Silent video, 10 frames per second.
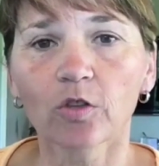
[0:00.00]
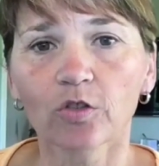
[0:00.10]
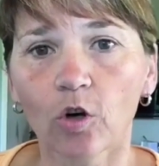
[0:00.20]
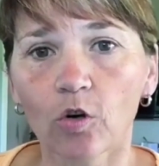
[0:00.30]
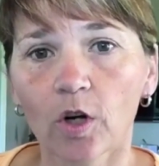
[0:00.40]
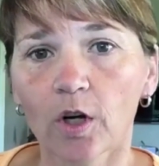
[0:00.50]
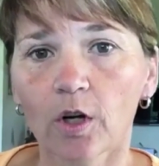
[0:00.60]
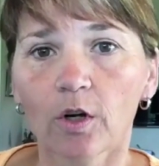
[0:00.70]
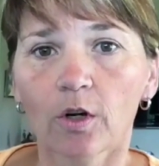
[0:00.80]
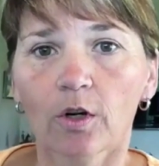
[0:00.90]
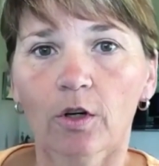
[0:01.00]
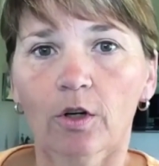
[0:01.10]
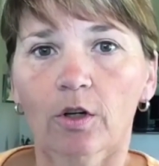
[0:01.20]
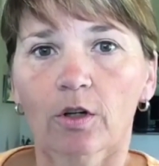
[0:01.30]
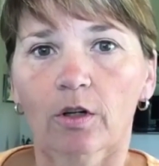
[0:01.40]
So
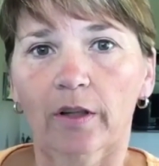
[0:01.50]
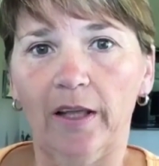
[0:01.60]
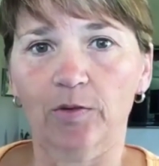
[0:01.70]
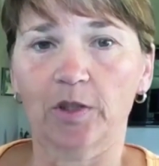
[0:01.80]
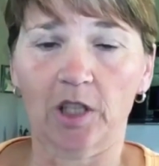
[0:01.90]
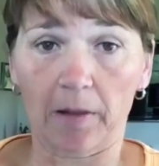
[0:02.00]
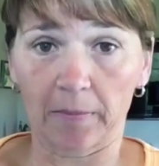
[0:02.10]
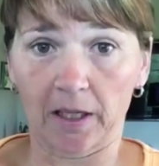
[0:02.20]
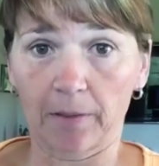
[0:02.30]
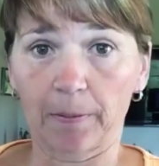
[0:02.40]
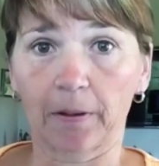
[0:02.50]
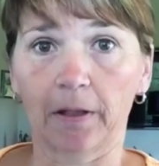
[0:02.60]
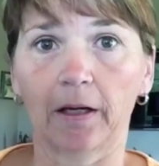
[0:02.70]
that's what's coming up.